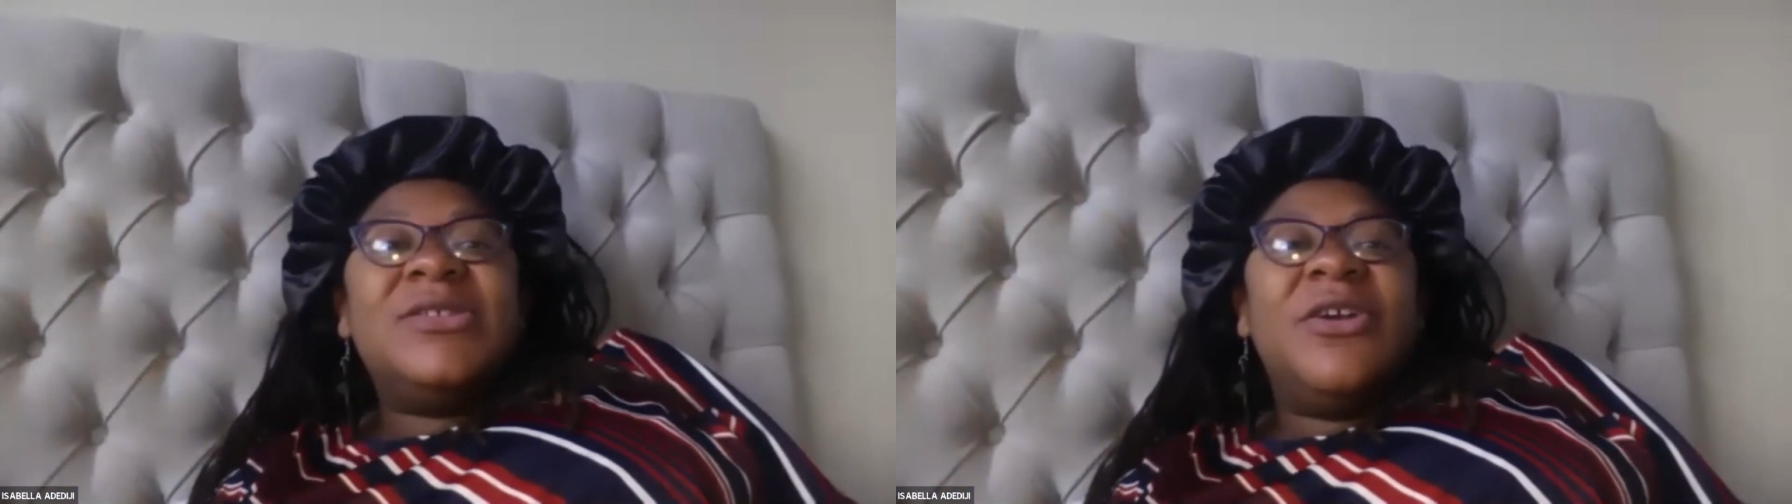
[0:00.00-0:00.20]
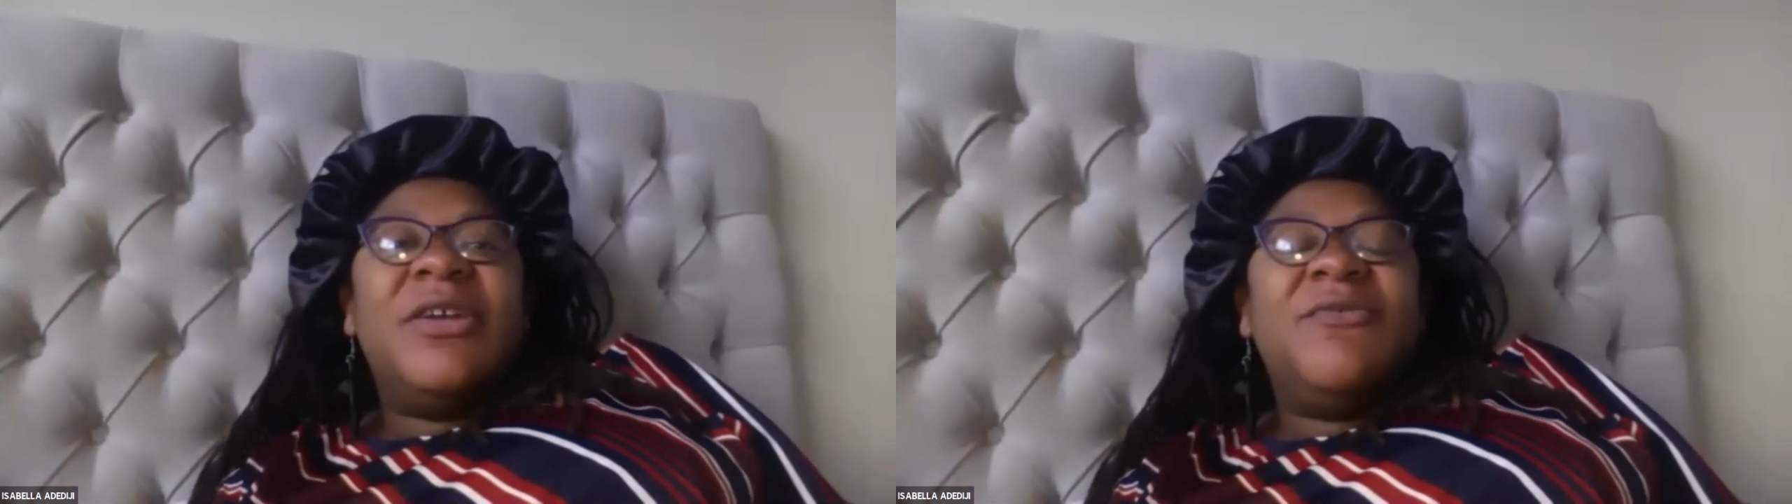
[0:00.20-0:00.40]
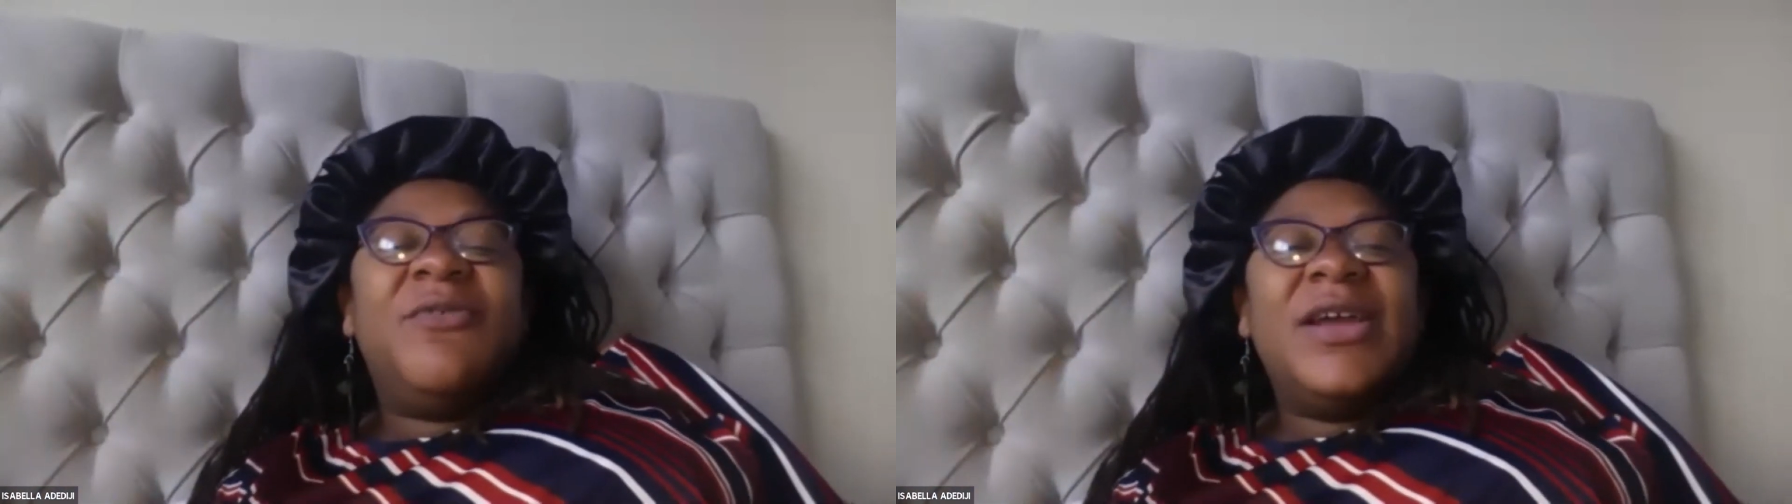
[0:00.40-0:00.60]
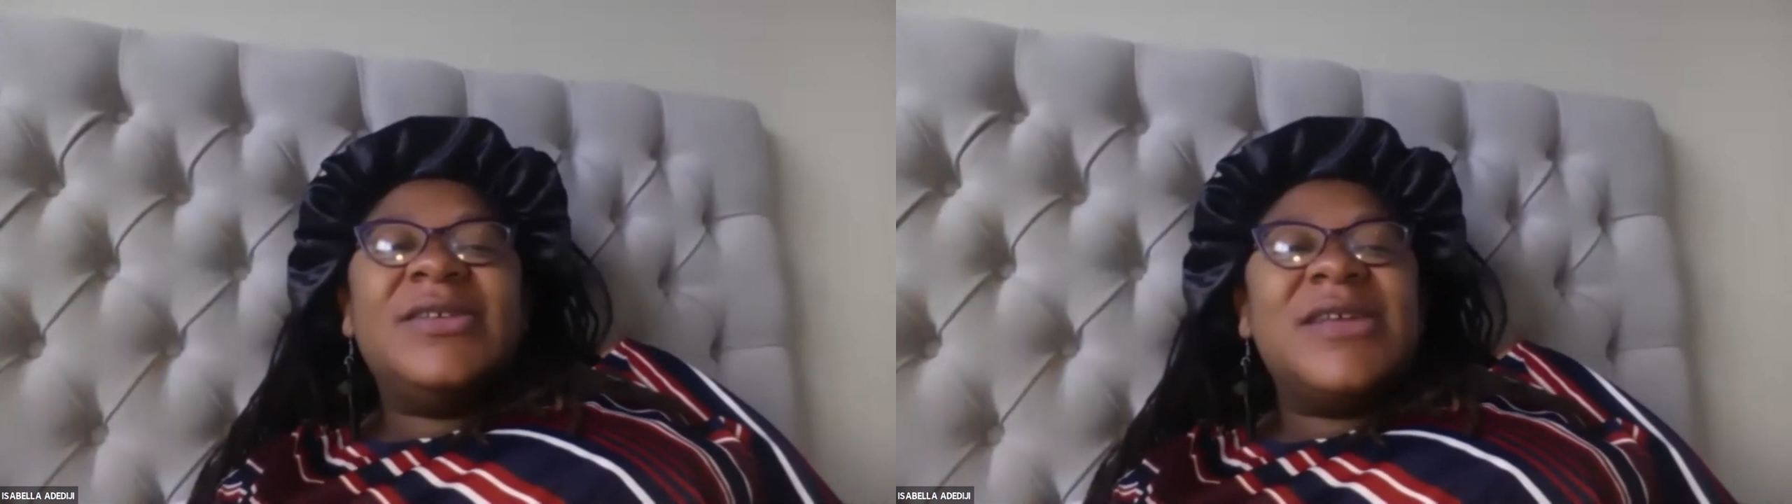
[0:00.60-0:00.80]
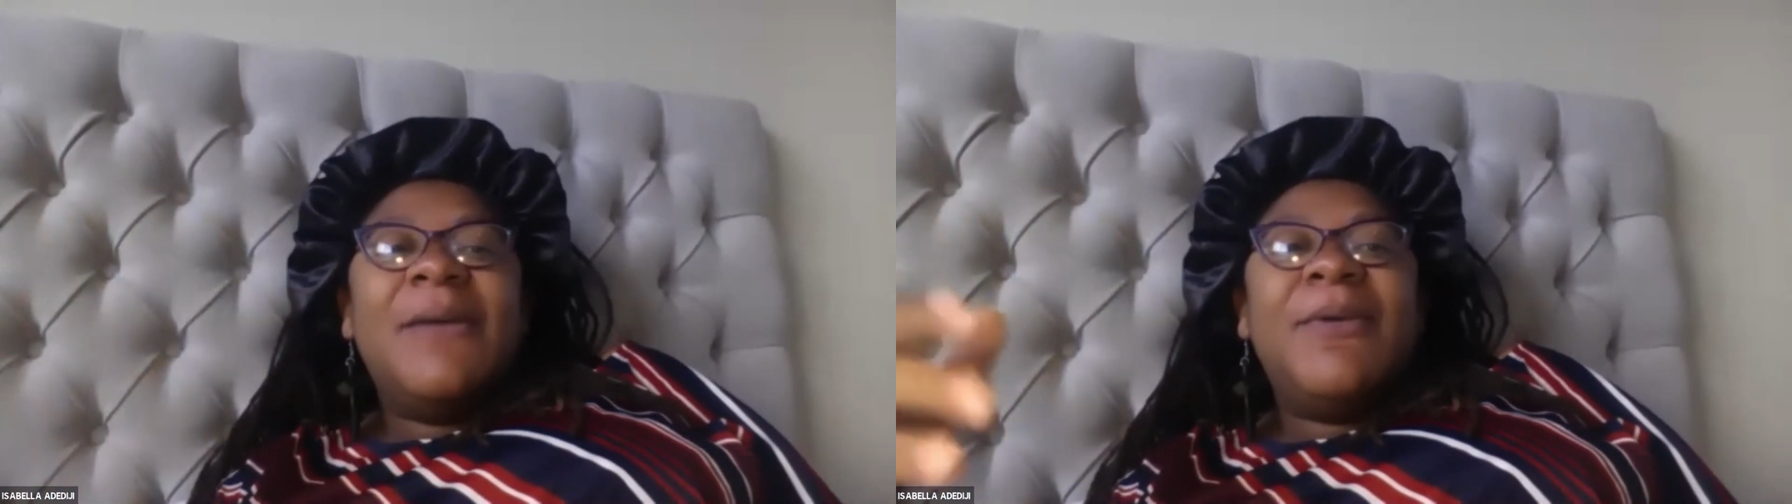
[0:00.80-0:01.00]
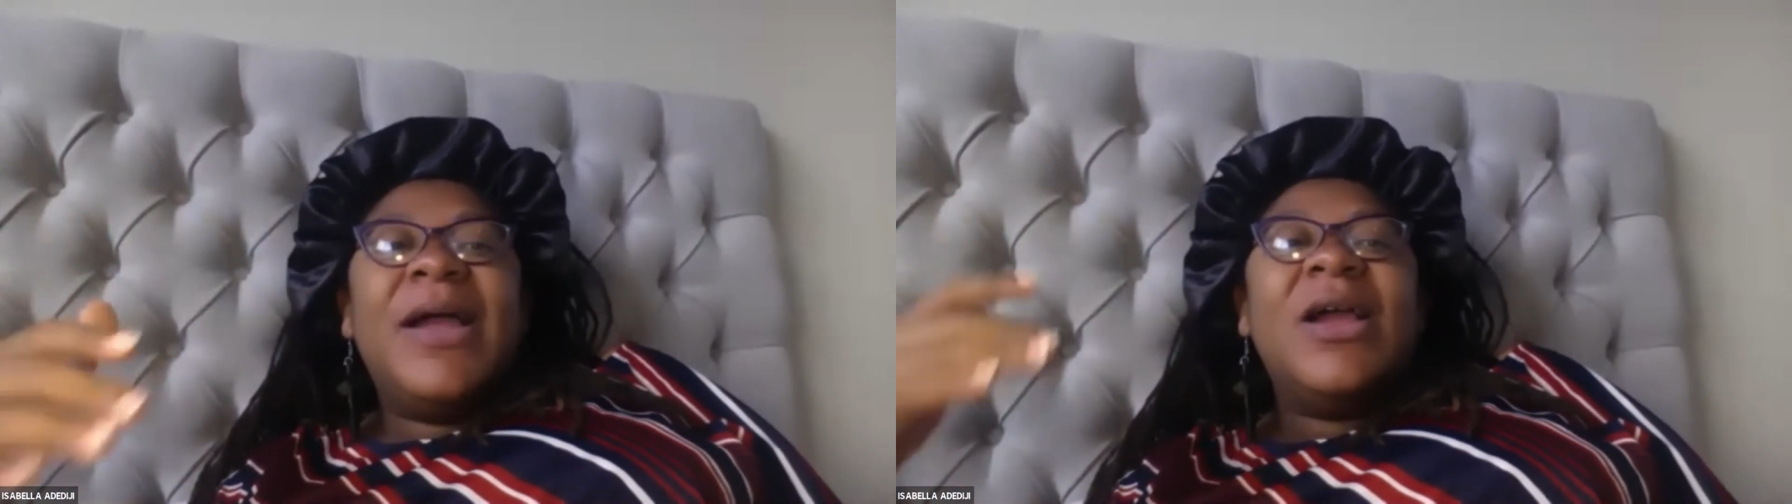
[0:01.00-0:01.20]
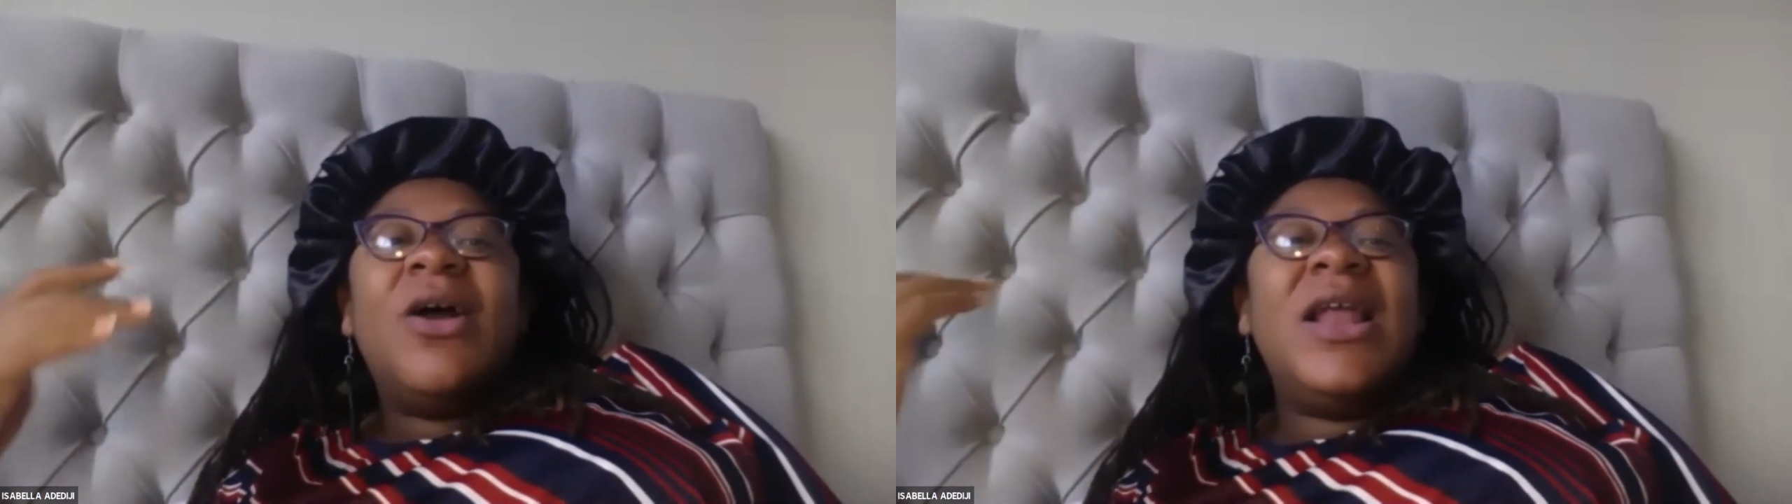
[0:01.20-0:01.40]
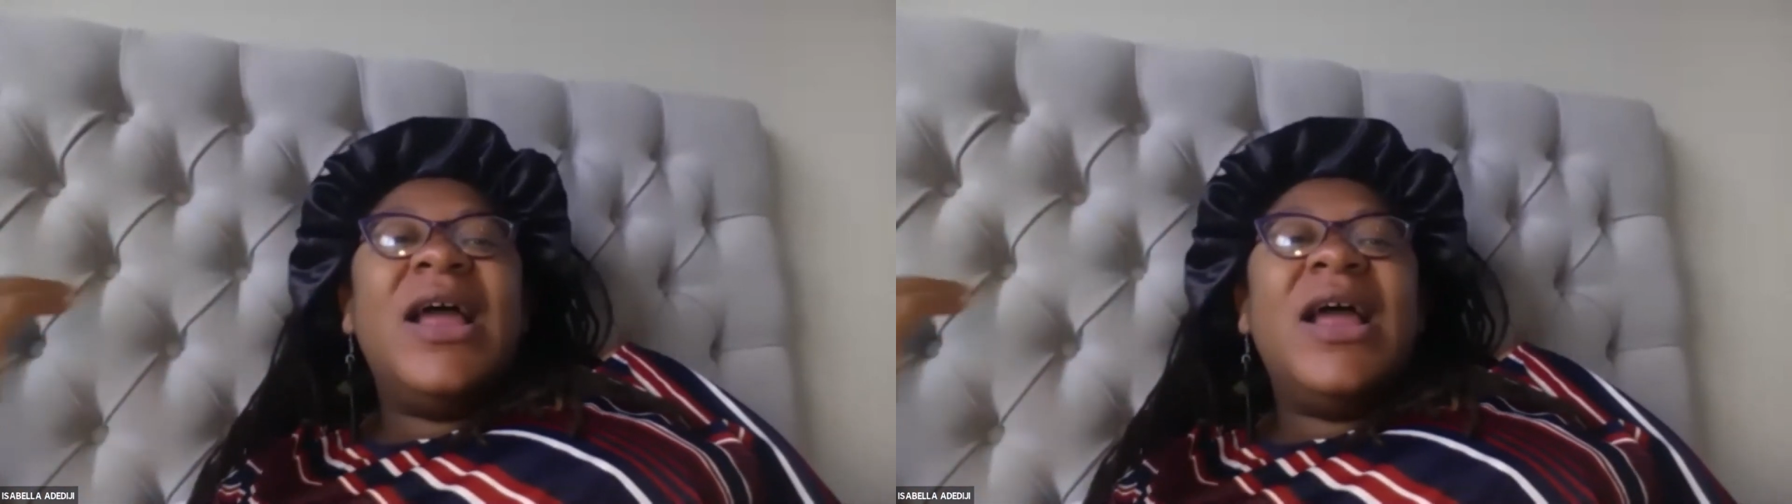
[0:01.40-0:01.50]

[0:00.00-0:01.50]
mentoring, for example,